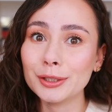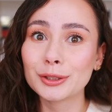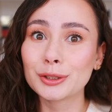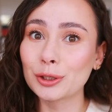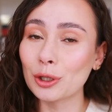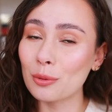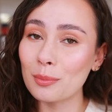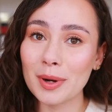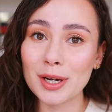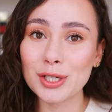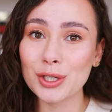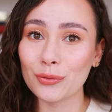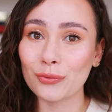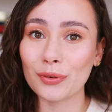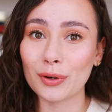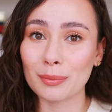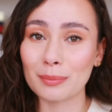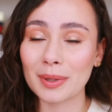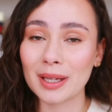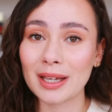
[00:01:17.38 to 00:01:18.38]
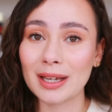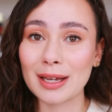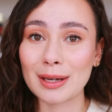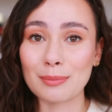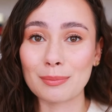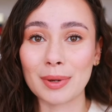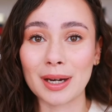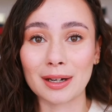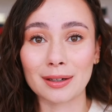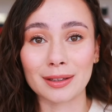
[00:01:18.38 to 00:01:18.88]
so much for me
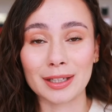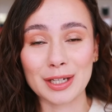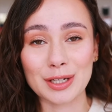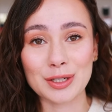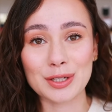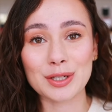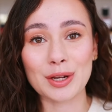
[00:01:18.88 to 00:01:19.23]
in Maryland.